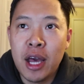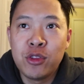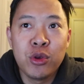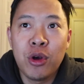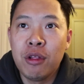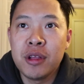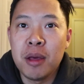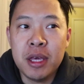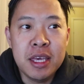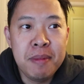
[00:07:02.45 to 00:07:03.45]
do it all the
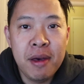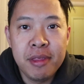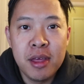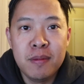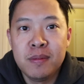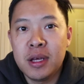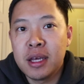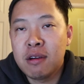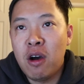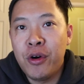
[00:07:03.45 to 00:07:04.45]
time. I email them,
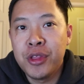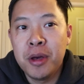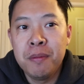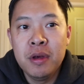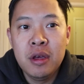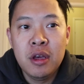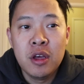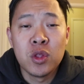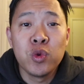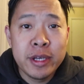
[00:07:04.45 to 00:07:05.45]
I call them.
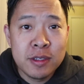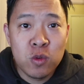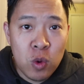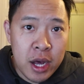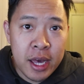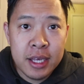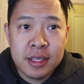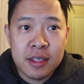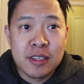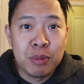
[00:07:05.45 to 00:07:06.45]
The reason why is
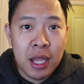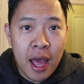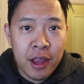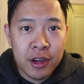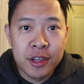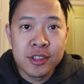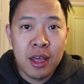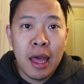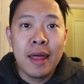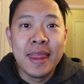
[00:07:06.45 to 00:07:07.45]
that suppliers,
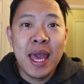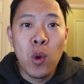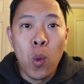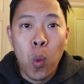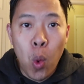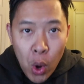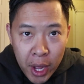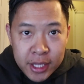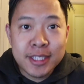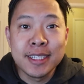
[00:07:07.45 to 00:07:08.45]
they
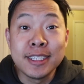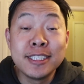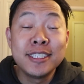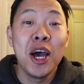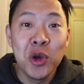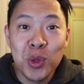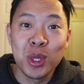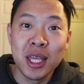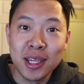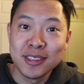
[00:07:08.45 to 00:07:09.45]
want to sell you
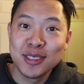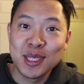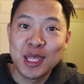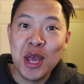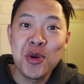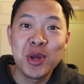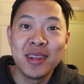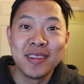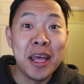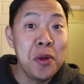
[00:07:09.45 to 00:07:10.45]
things. They
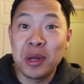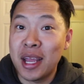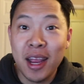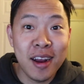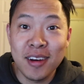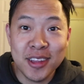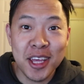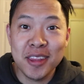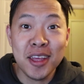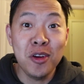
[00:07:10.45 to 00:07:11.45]
don't care.
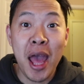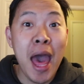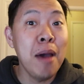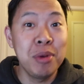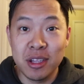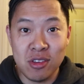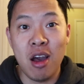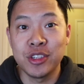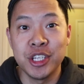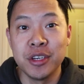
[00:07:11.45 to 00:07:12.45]
They're happy to
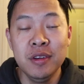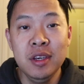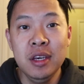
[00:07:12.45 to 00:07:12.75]
talk to you.